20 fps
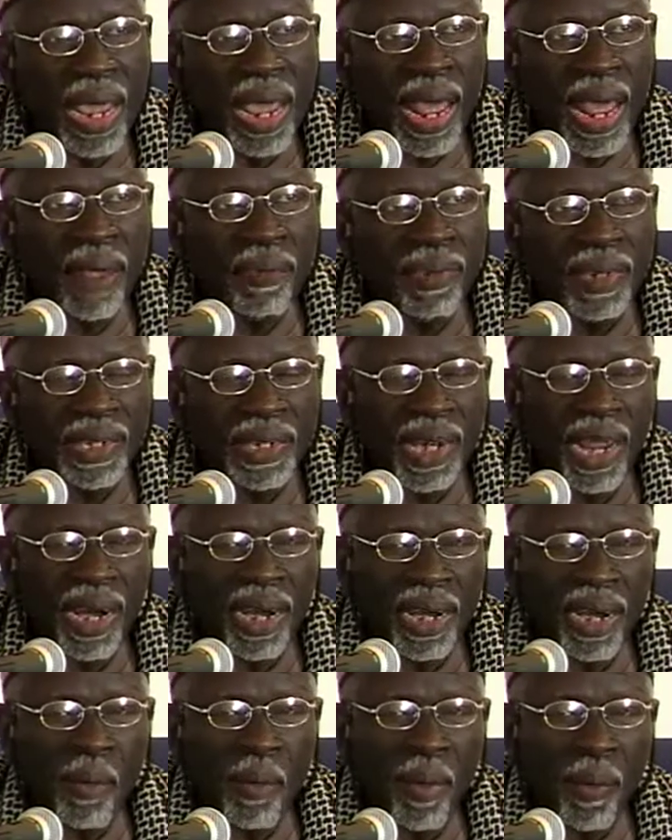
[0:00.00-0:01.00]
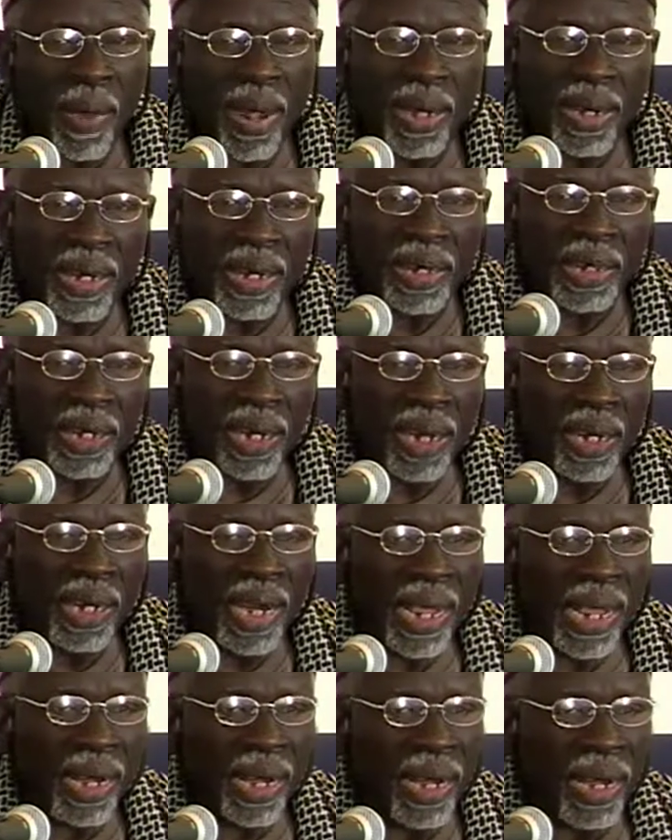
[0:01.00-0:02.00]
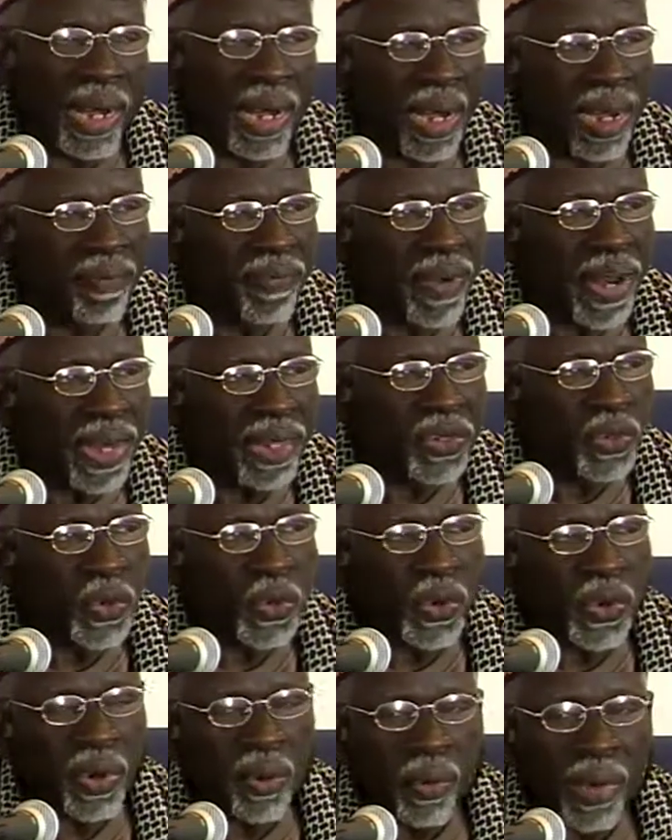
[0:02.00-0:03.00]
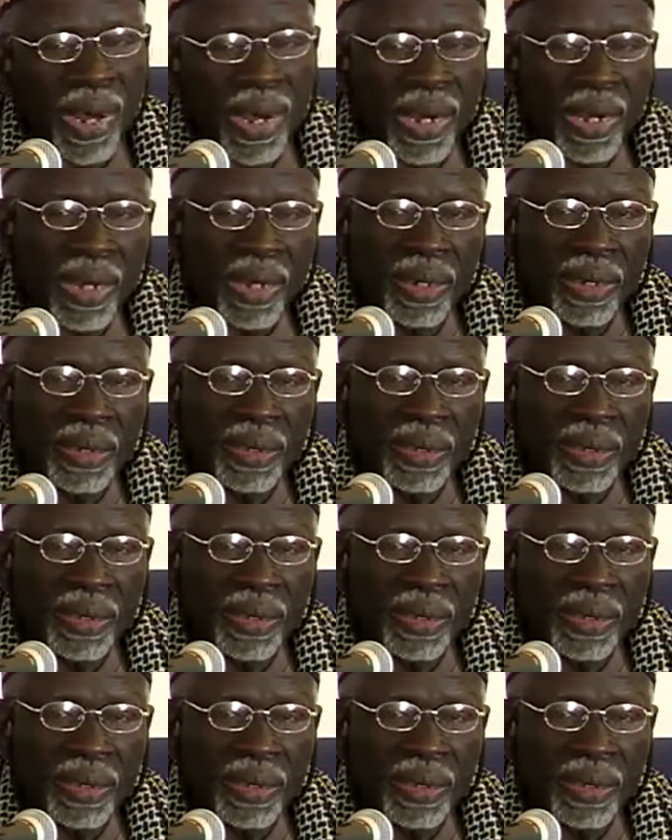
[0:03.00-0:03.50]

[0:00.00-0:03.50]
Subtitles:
I was telling him about this young lady that lived next door to me.